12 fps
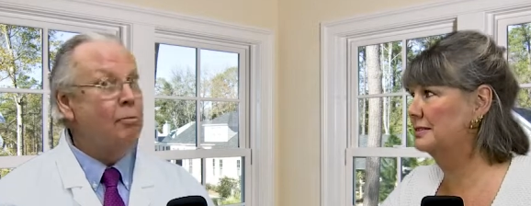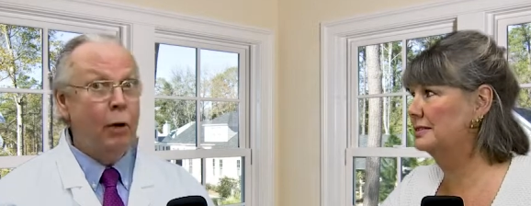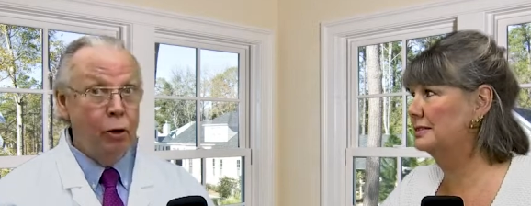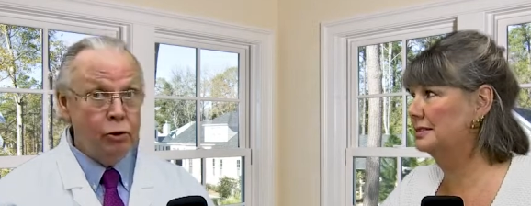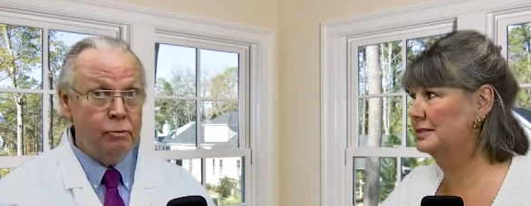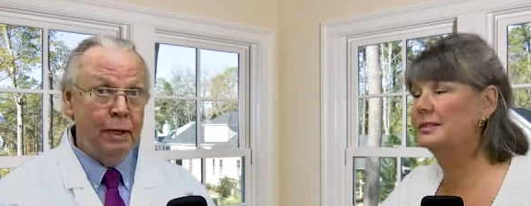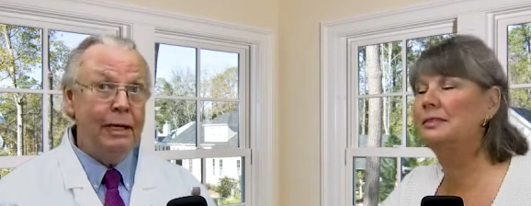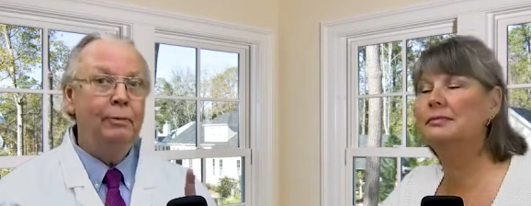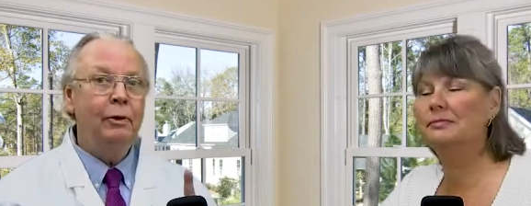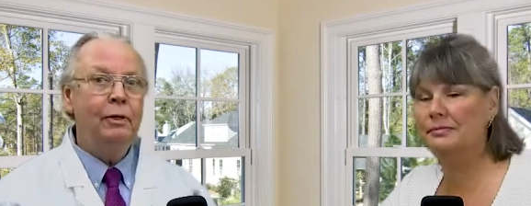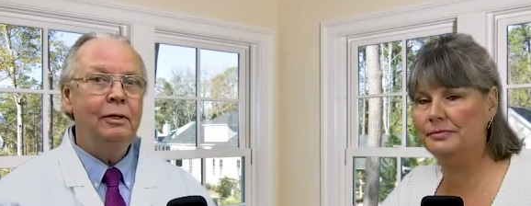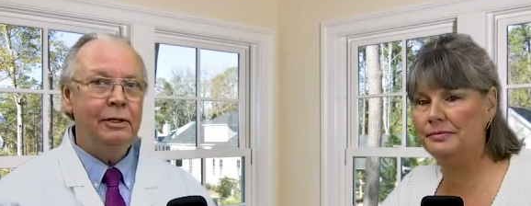Speaker 1: most
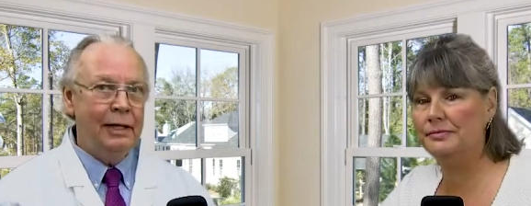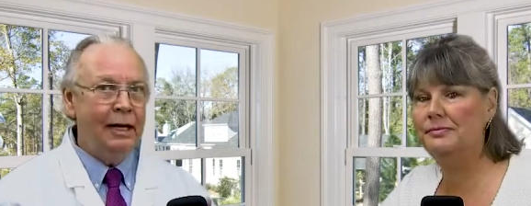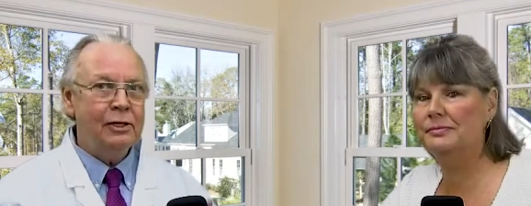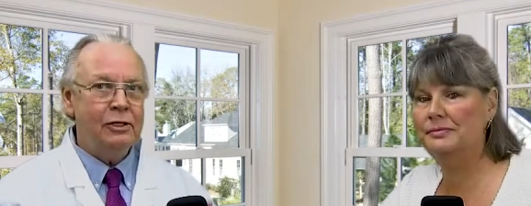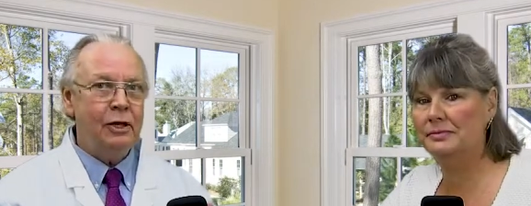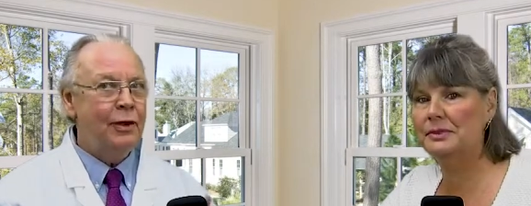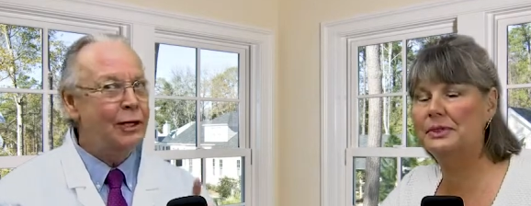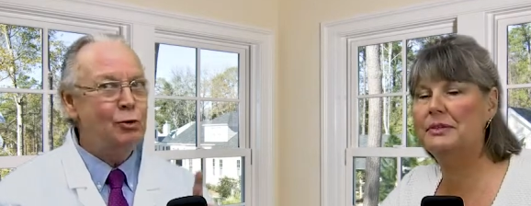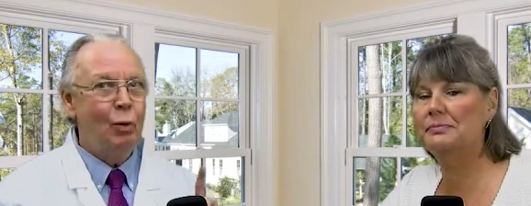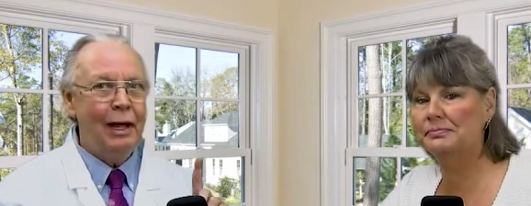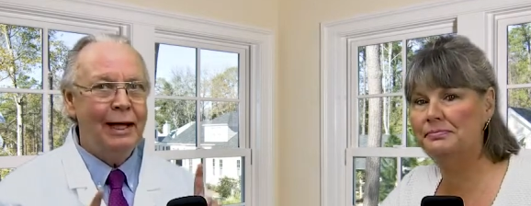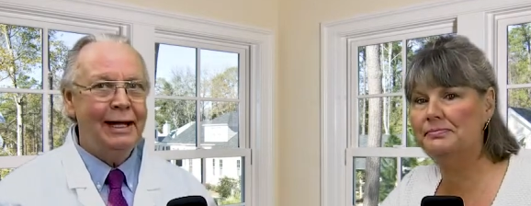people yes and that's okay.
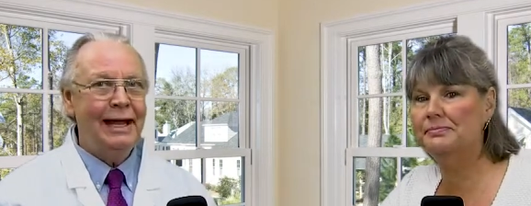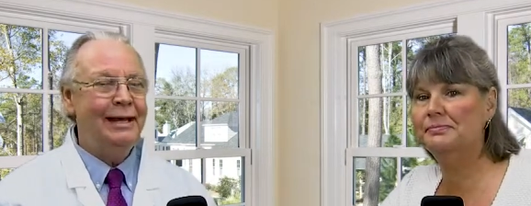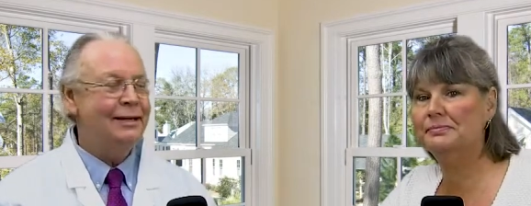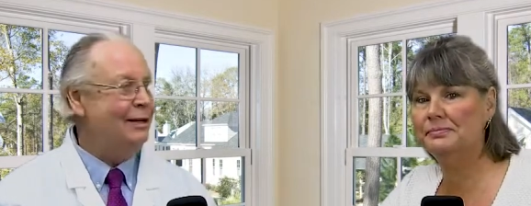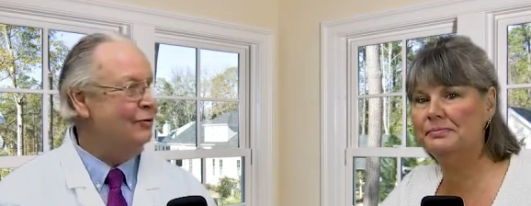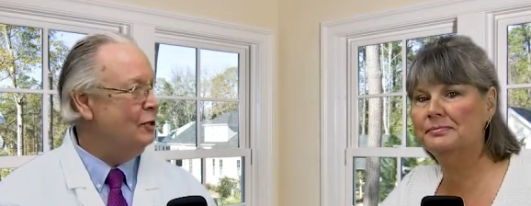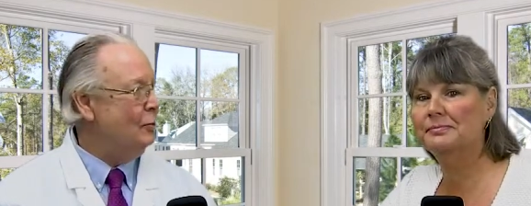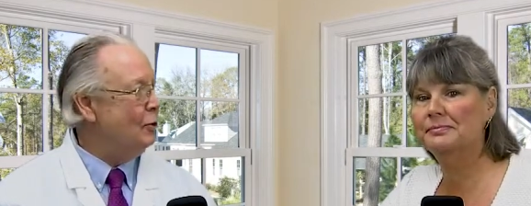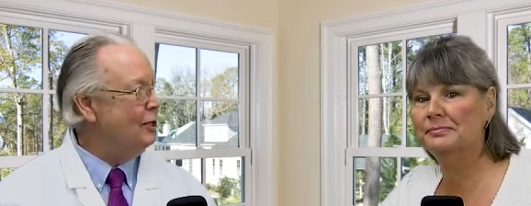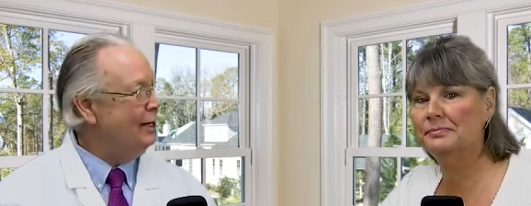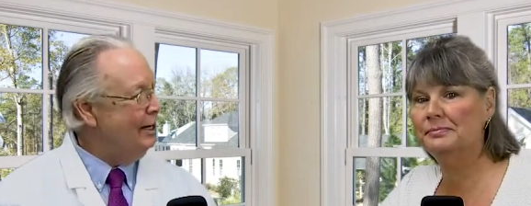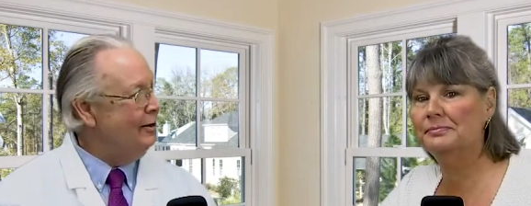why i can't give someone
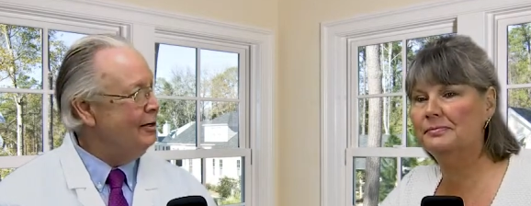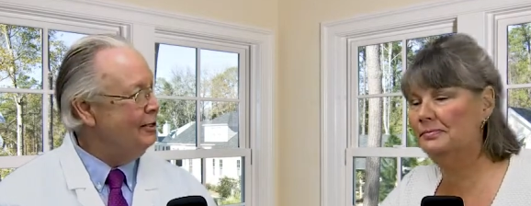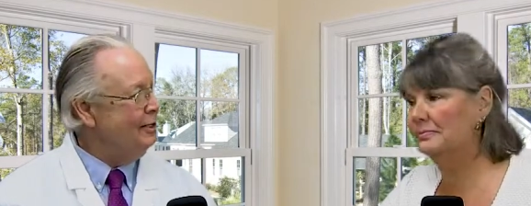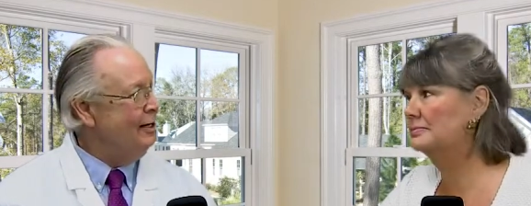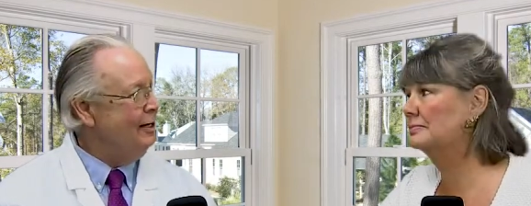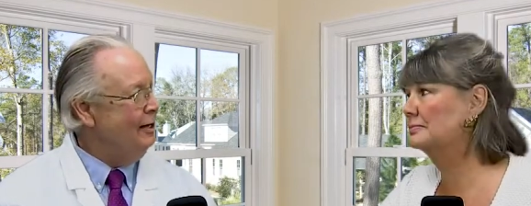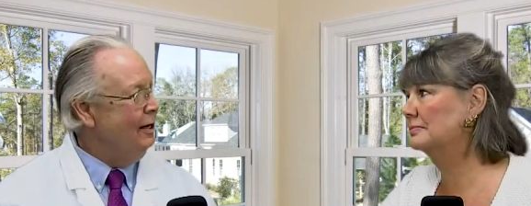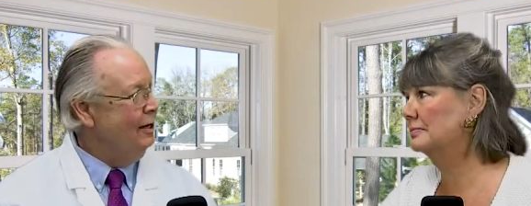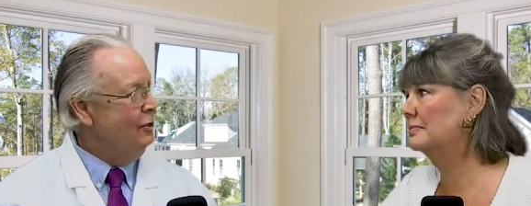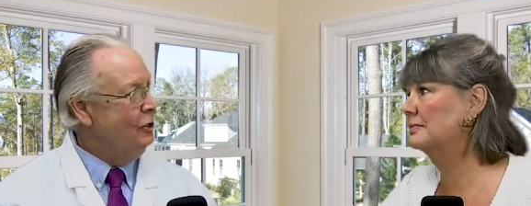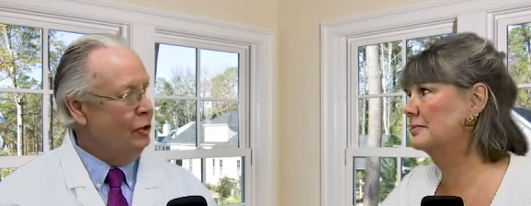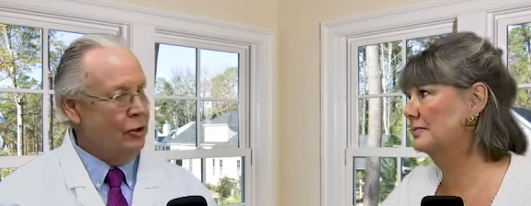a guarantee
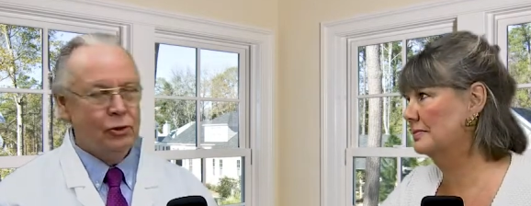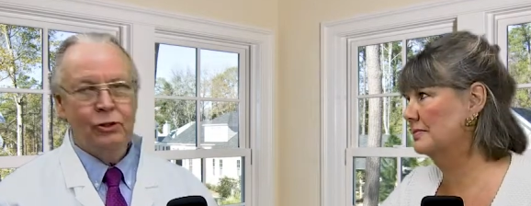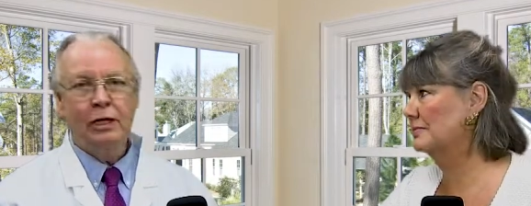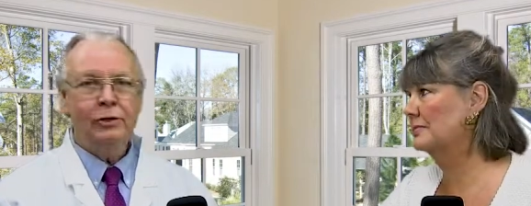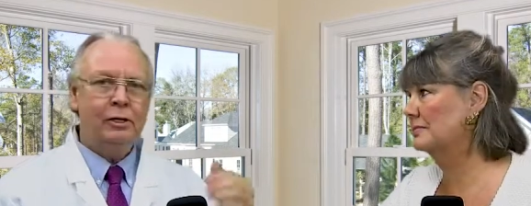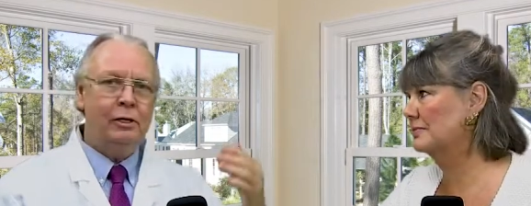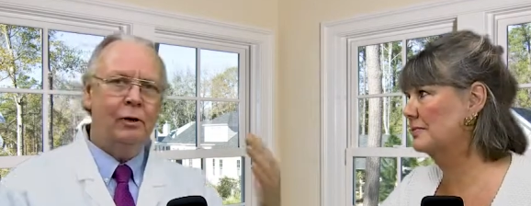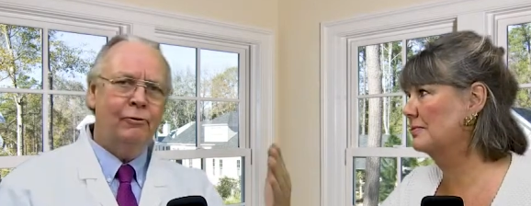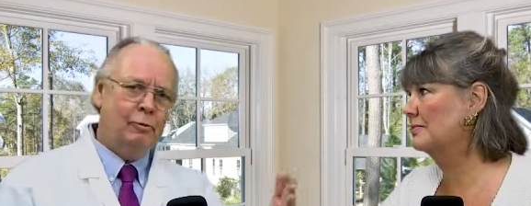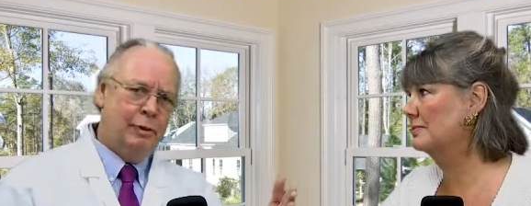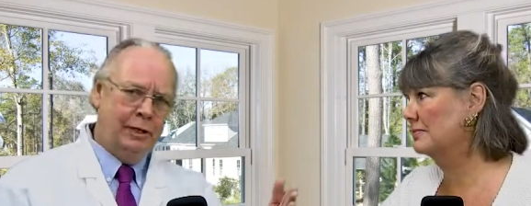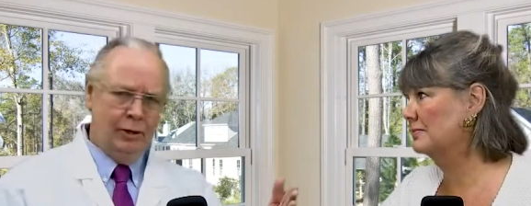you know your teeth can go
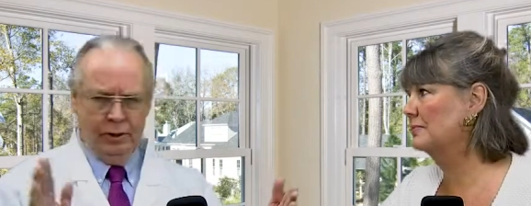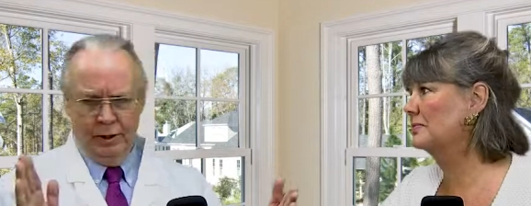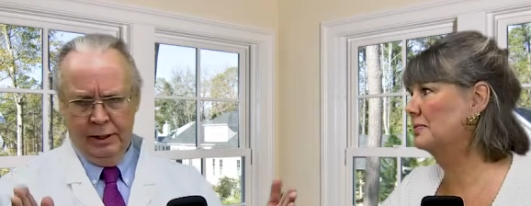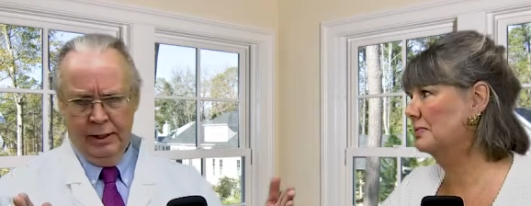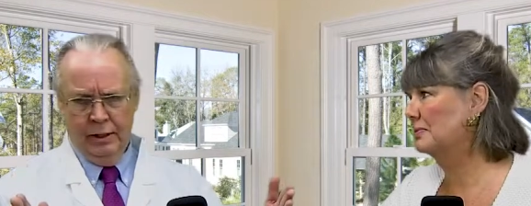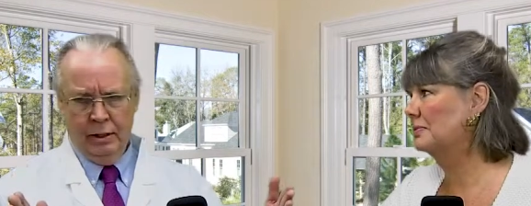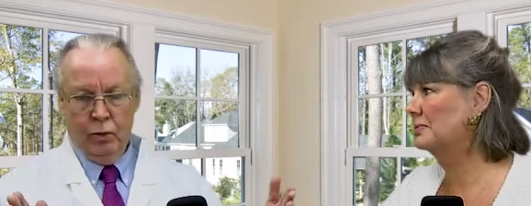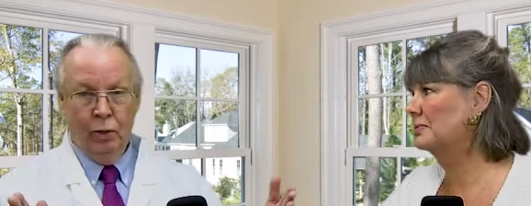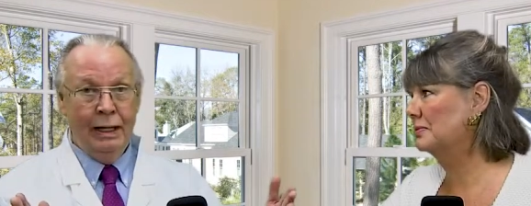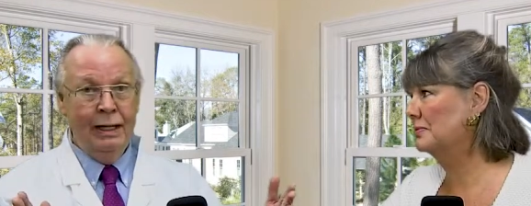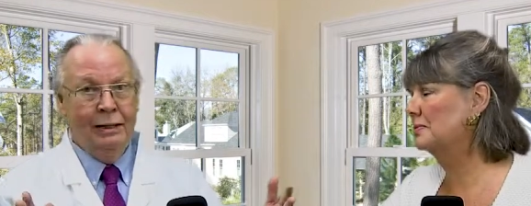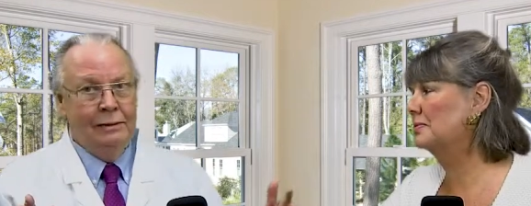from here to here
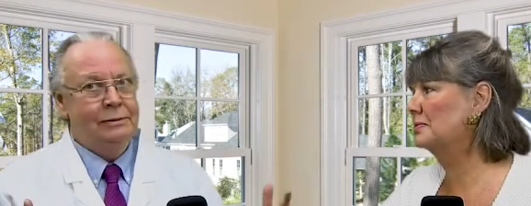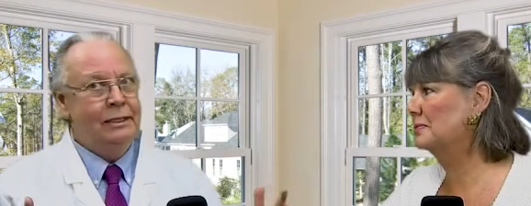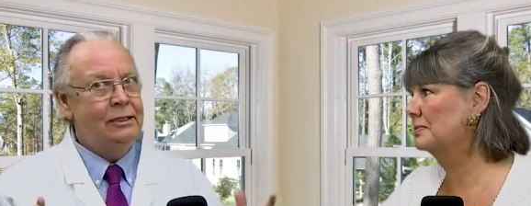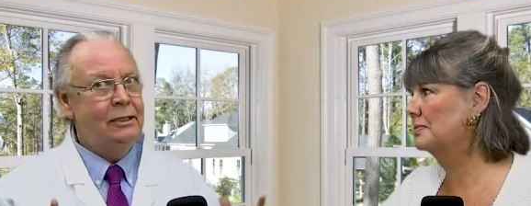well it